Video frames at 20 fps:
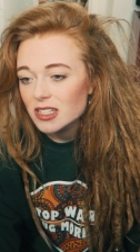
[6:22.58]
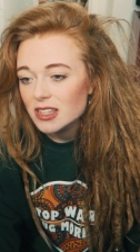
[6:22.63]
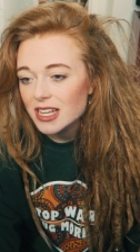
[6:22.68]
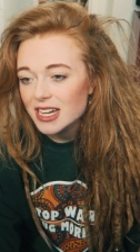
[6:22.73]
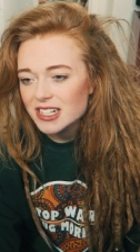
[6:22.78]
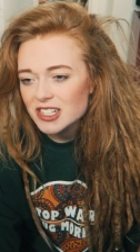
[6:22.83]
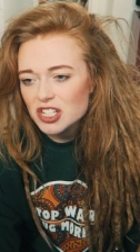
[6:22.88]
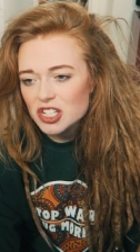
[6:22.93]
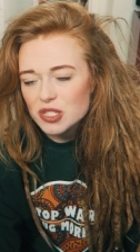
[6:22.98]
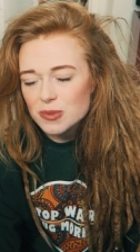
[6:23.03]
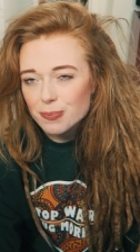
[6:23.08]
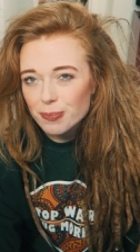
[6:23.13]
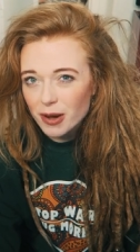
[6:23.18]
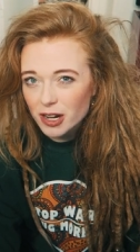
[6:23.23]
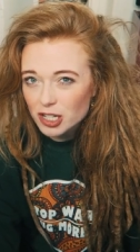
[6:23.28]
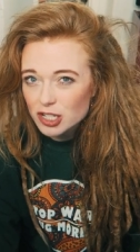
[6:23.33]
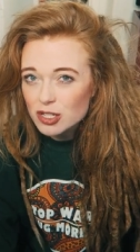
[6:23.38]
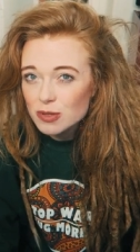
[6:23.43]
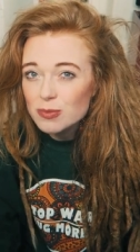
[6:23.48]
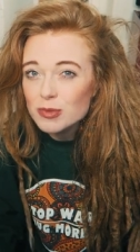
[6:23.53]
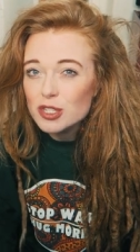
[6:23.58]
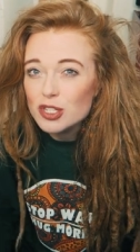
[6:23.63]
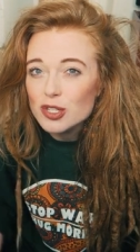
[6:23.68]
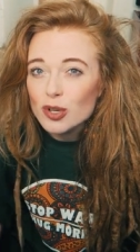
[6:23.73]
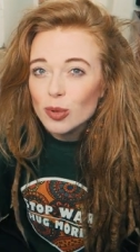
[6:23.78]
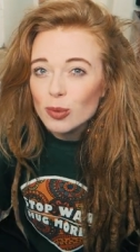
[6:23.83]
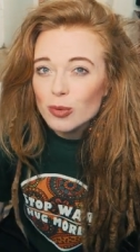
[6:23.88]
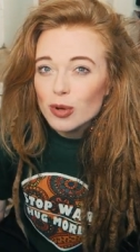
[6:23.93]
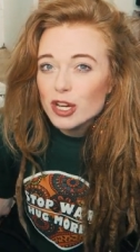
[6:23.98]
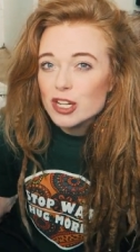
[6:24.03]
that just bugs me
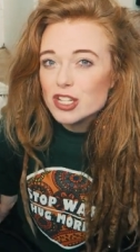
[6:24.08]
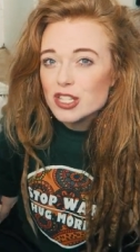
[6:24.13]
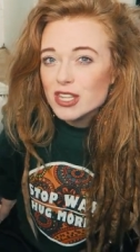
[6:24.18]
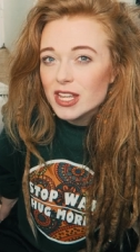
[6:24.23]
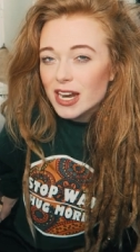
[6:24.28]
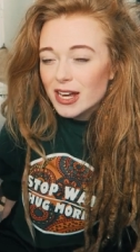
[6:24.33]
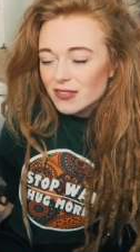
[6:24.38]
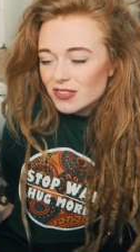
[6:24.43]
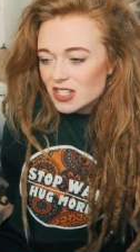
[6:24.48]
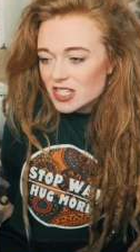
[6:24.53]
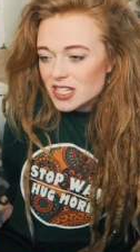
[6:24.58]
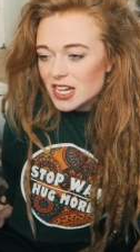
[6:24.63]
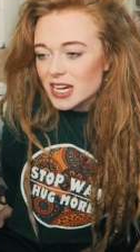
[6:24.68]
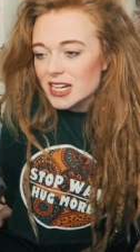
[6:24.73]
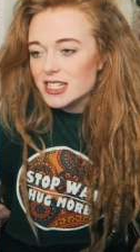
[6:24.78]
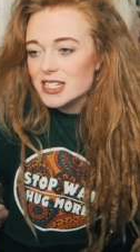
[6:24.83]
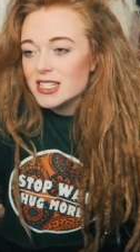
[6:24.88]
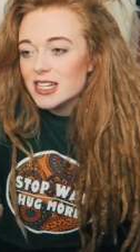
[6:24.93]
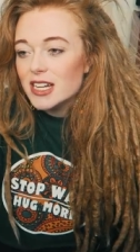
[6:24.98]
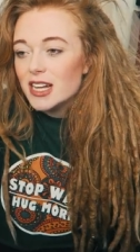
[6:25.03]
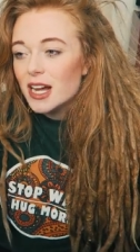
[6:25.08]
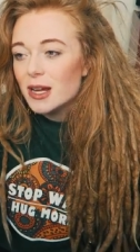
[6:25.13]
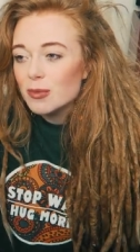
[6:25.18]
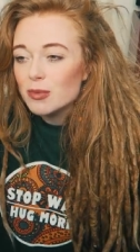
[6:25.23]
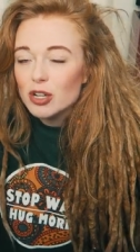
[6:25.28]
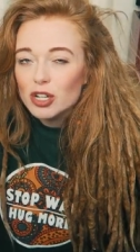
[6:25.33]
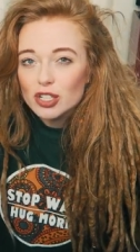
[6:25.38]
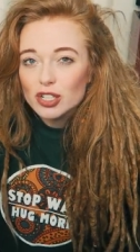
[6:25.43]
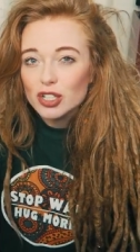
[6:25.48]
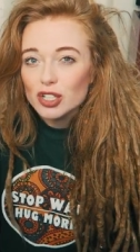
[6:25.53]
so much that I've decided
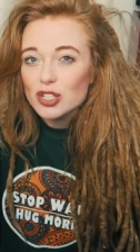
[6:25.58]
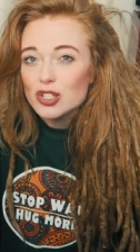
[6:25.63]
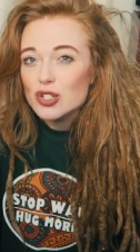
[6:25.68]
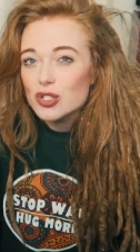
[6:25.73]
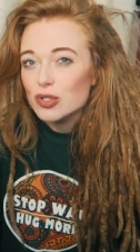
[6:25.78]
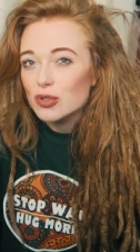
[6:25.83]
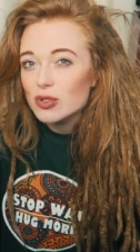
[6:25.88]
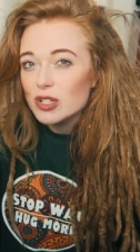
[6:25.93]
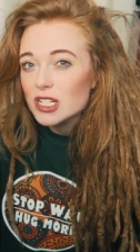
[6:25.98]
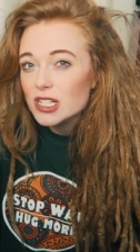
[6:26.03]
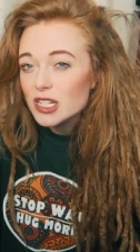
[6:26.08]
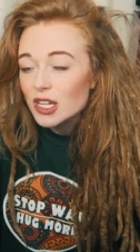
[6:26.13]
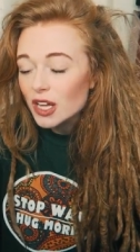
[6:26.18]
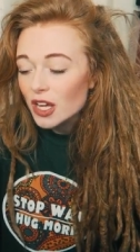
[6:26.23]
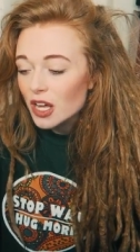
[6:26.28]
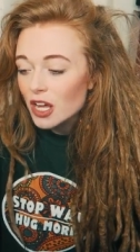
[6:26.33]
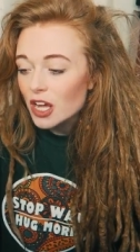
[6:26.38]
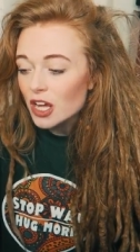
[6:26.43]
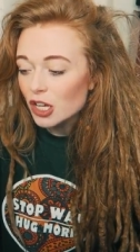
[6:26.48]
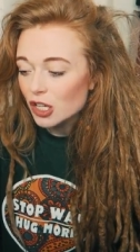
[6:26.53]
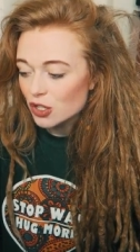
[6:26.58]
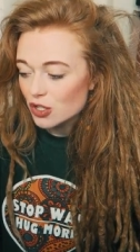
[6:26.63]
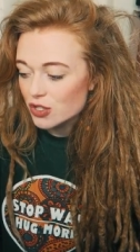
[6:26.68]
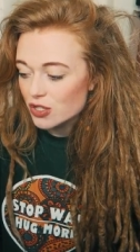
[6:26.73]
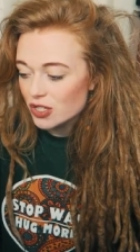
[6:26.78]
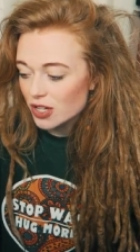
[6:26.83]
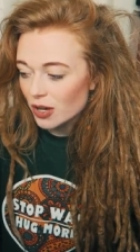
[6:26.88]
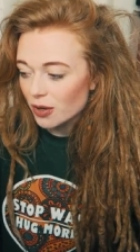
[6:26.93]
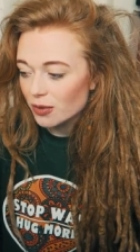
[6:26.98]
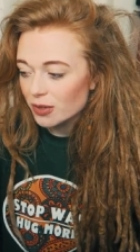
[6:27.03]
I'm not gonna do it.
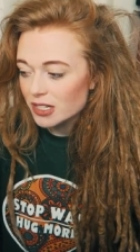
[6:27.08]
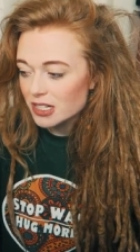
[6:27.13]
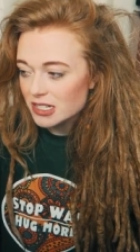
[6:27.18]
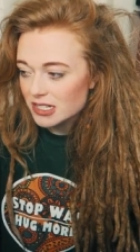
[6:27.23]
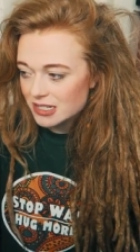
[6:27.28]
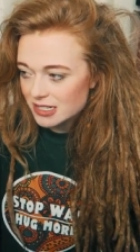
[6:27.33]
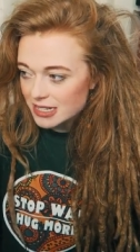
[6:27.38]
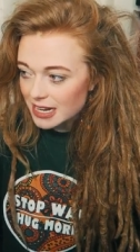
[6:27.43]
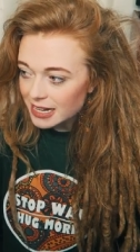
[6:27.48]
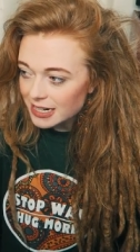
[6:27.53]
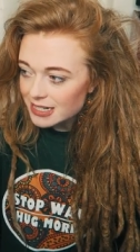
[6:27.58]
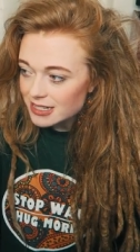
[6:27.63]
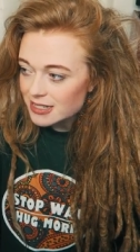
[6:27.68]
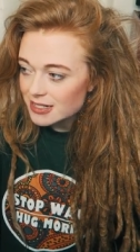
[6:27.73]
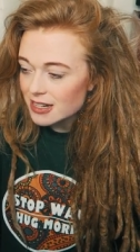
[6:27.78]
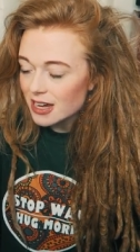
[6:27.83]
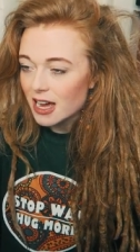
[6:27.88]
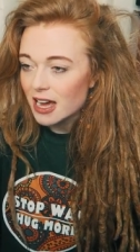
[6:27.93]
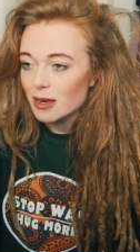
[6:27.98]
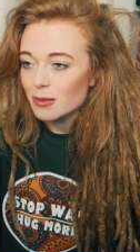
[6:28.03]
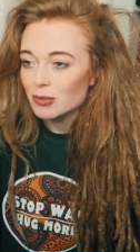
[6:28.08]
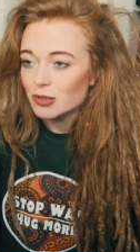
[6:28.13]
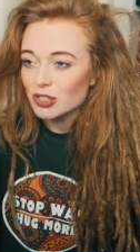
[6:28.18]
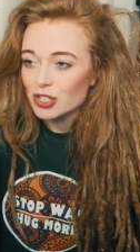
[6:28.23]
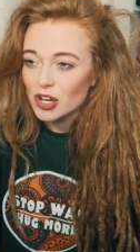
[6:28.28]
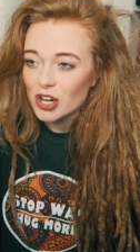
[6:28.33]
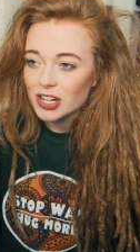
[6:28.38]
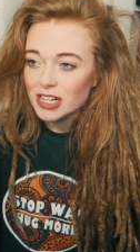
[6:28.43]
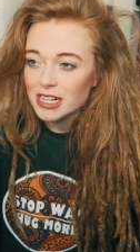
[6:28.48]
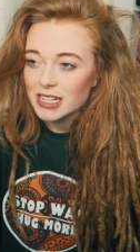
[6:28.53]
So instead I'm
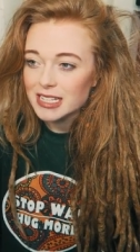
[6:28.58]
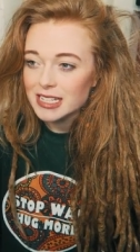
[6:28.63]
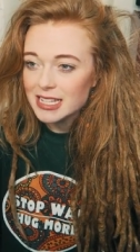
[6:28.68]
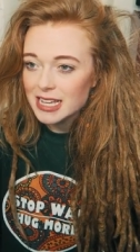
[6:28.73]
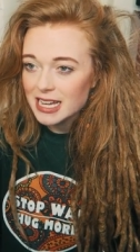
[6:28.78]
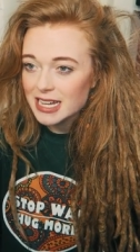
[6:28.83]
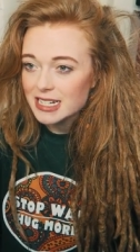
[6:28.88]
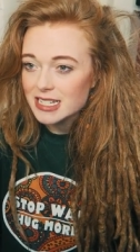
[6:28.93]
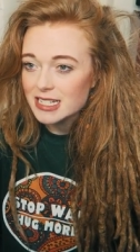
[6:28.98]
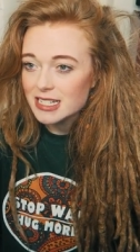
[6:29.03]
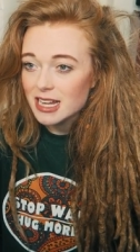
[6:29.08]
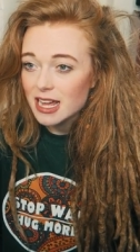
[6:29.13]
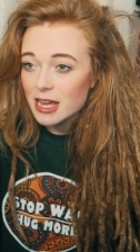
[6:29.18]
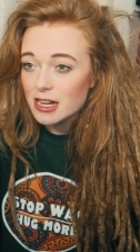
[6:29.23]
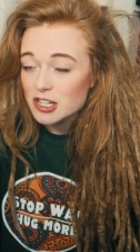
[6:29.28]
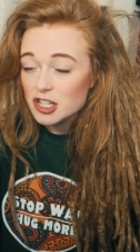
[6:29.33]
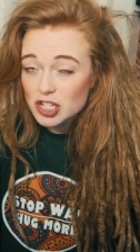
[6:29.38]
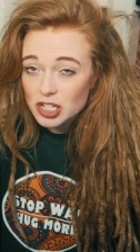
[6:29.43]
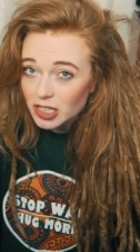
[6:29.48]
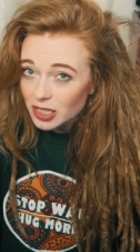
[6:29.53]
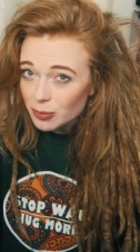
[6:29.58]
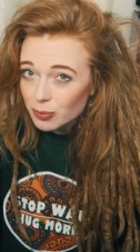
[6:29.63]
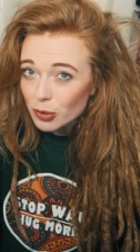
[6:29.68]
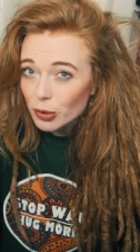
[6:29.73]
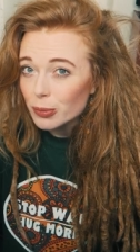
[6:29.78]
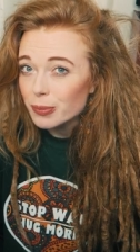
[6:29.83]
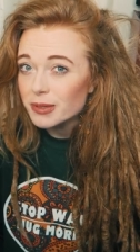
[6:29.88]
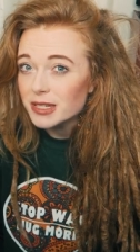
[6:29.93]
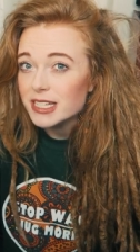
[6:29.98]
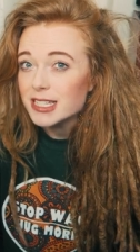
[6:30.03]
gonna get a
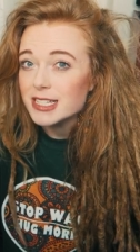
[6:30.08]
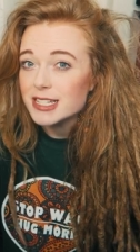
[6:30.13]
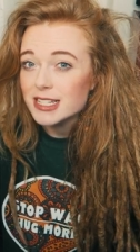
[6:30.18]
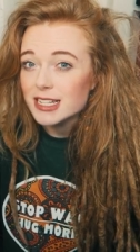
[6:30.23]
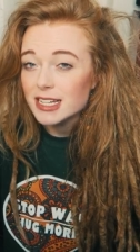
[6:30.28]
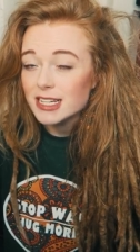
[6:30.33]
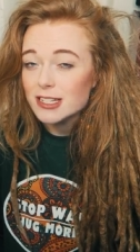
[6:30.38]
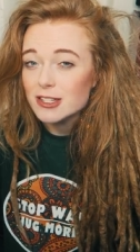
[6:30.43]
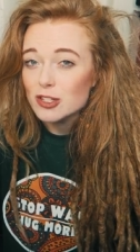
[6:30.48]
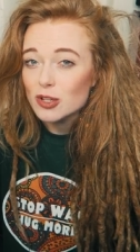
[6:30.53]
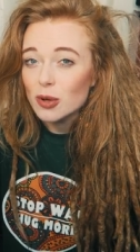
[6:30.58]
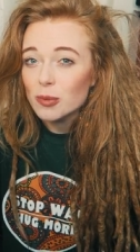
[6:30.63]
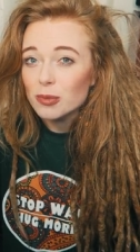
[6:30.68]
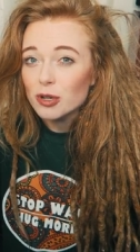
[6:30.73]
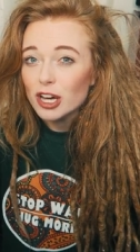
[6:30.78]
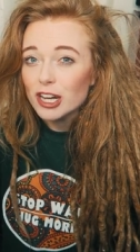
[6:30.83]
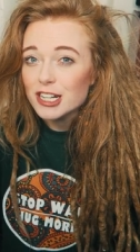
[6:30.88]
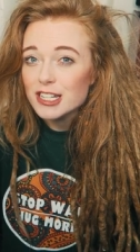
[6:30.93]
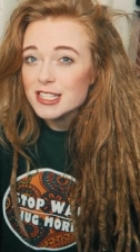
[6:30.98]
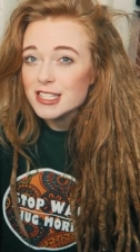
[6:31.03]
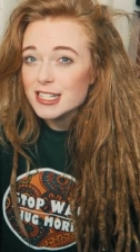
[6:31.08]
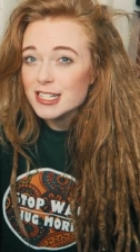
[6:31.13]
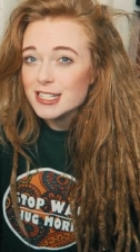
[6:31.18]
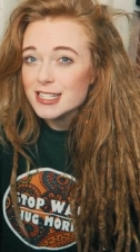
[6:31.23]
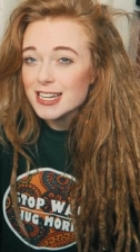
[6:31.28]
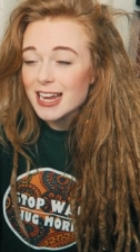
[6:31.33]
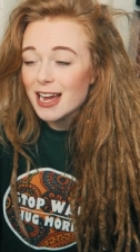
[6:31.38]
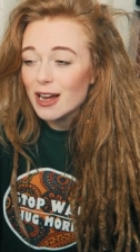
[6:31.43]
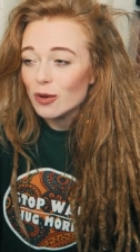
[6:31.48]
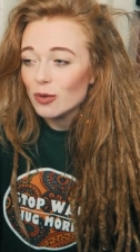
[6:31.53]
cheaper PC. So I'm gonna
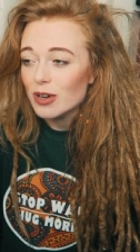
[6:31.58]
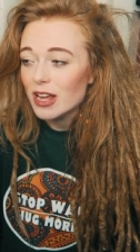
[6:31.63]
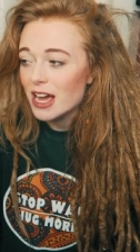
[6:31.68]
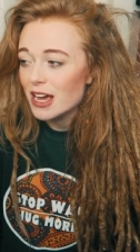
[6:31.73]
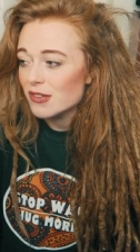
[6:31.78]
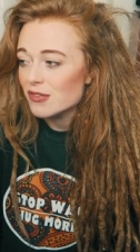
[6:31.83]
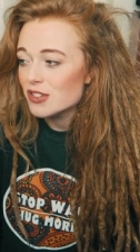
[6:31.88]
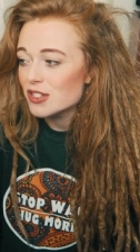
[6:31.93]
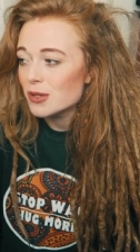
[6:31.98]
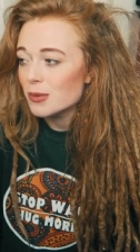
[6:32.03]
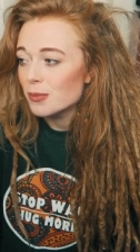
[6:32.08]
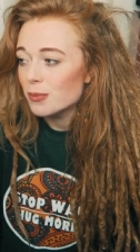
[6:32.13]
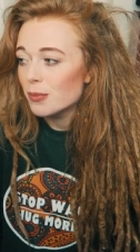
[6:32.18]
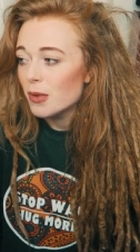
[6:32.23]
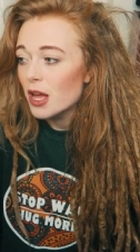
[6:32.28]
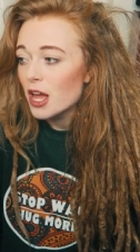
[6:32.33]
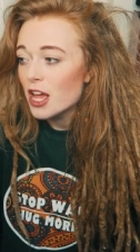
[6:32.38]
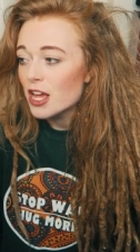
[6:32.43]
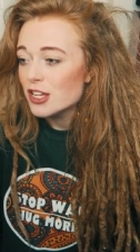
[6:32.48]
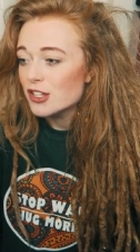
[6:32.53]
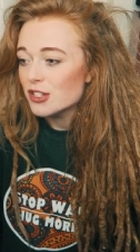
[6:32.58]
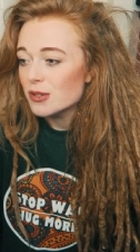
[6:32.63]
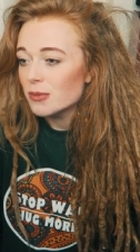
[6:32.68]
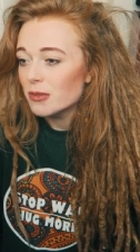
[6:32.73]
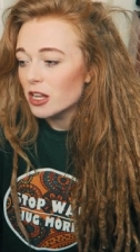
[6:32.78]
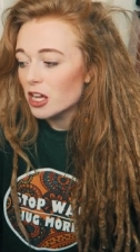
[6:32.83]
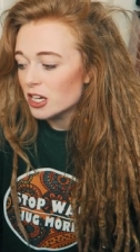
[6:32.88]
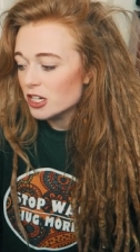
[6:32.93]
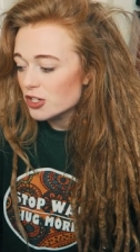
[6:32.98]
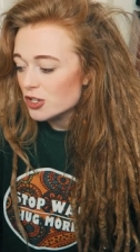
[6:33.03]
sit down, have some,
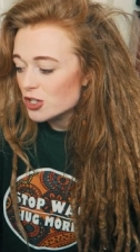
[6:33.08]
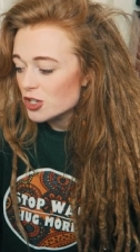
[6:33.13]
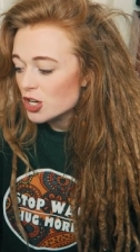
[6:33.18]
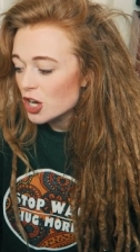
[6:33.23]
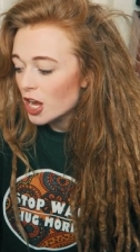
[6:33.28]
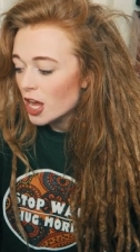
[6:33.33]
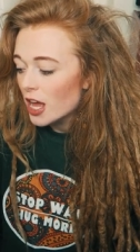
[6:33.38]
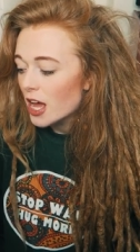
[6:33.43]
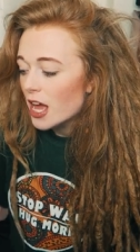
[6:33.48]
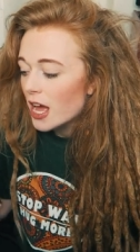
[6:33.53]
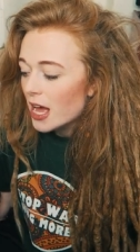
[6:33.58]
some lunch.